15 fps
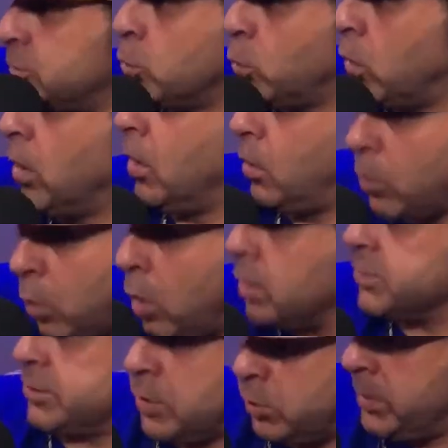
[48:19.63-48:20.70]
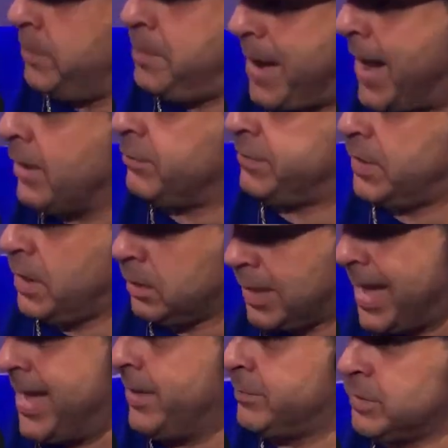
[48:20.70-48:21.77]
who are also in a battle for their
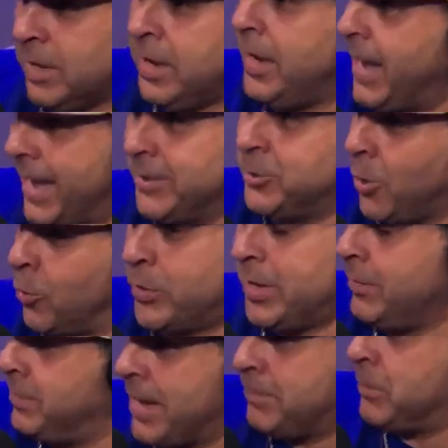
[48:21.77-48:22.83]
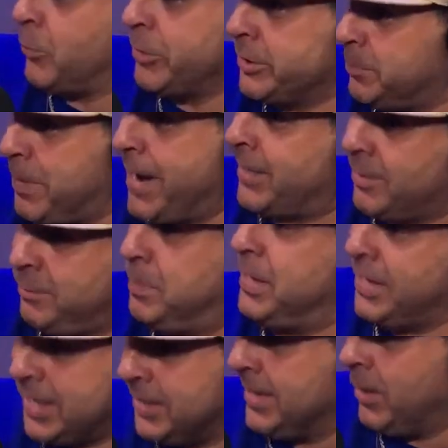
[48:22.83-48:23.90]
lives and don't give them the respect of being in